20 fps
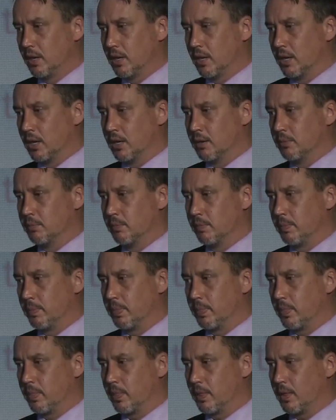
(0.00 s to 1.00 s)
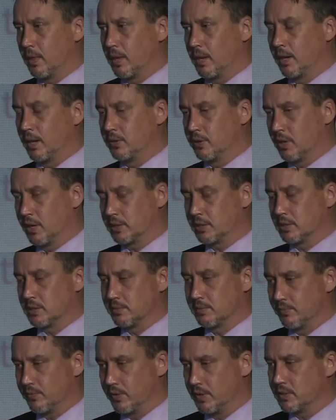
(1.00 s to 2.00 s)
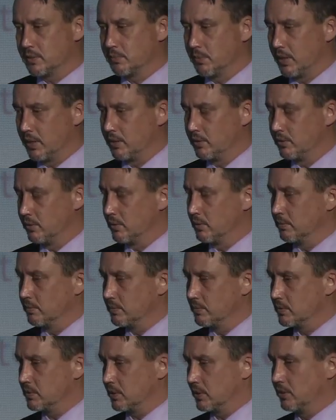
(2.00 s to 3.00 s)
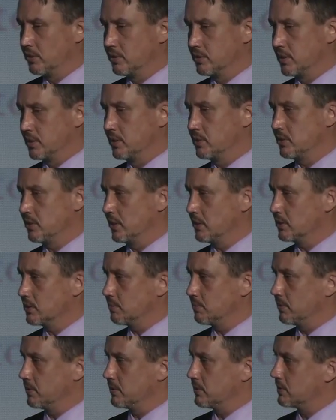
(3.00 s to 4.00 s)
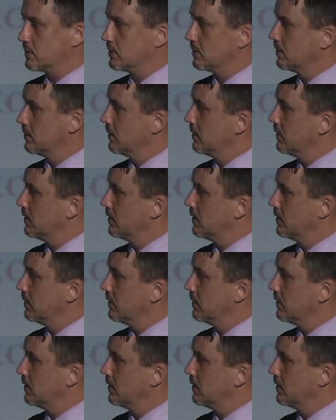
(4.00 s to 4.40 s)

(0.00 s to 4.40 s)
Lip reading: and I talked to some friends of mine who are securitization experts.